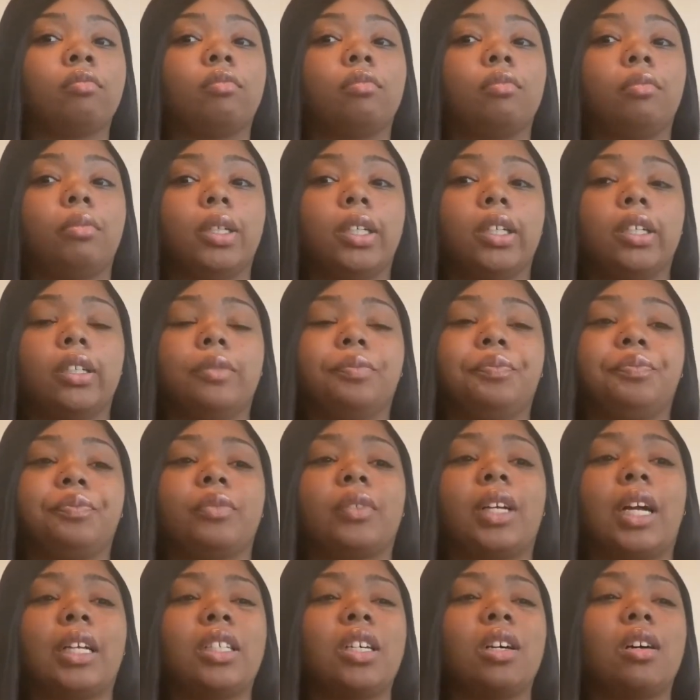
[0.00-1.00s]
But
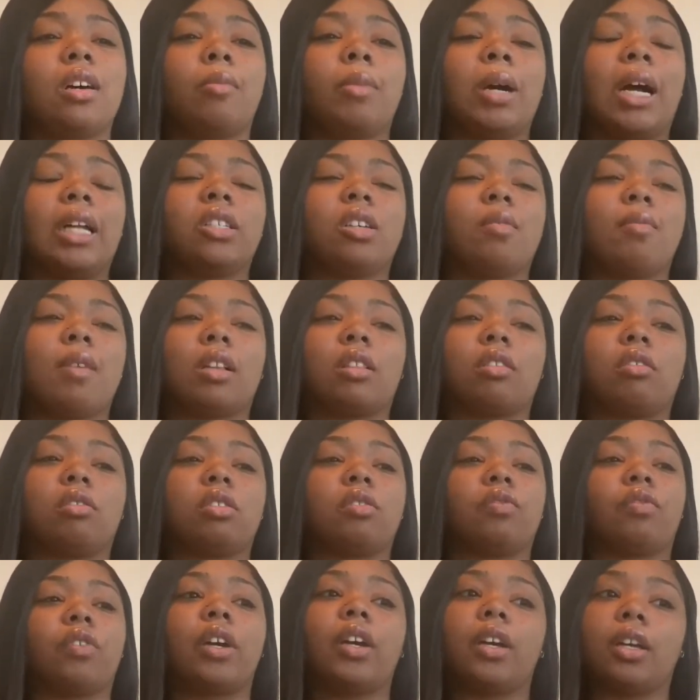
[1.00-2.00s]
I tell I tell my
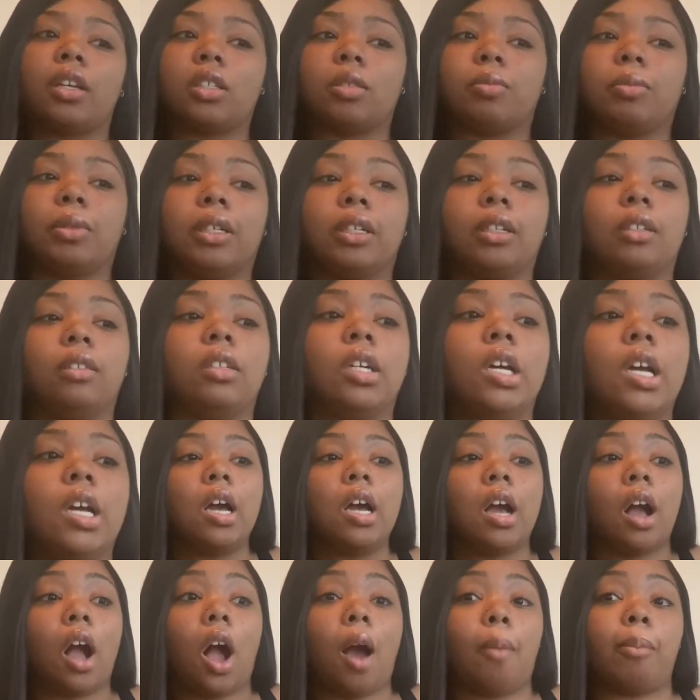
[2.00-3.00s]
close friends, but
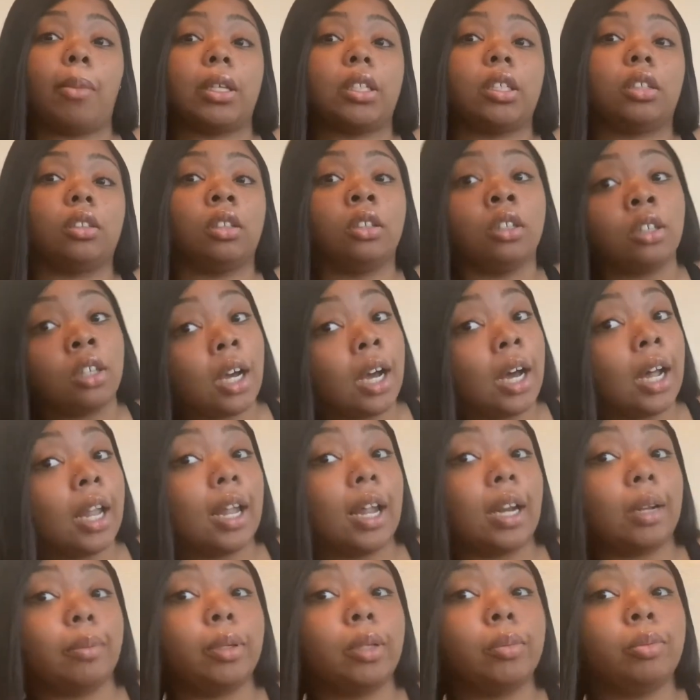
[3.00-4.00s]
I'm not telling a
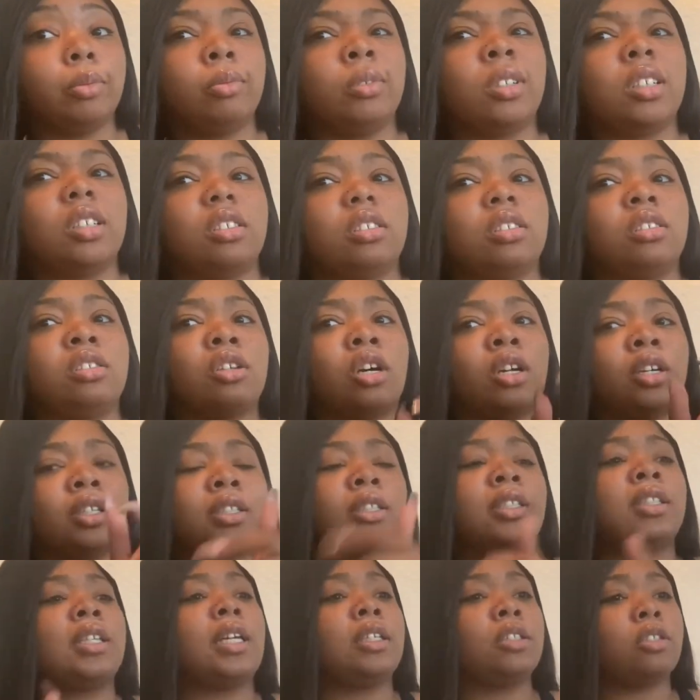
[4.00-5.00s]
lot of people because y'all need
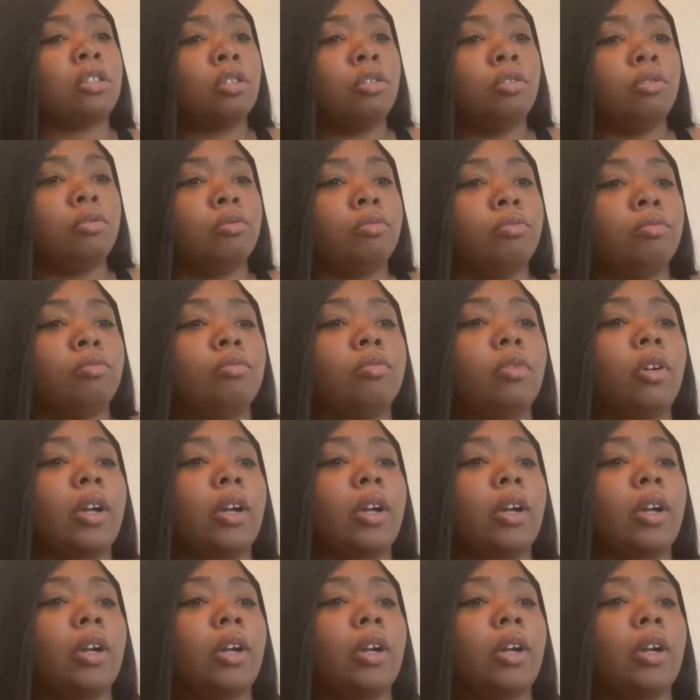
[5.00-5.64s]
to stay tuned.